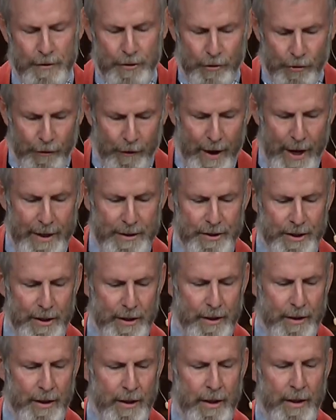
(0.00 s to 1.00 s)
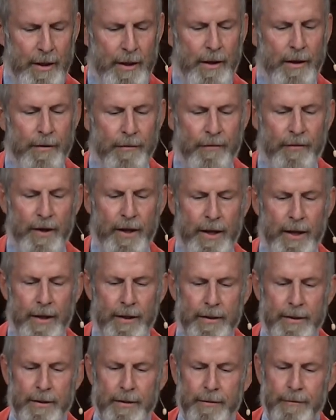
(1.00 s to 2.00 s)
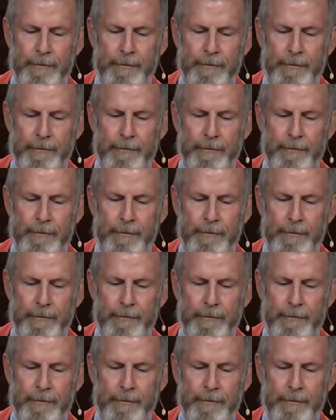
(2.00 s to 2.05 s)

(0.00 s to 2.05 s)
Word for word: tragic event.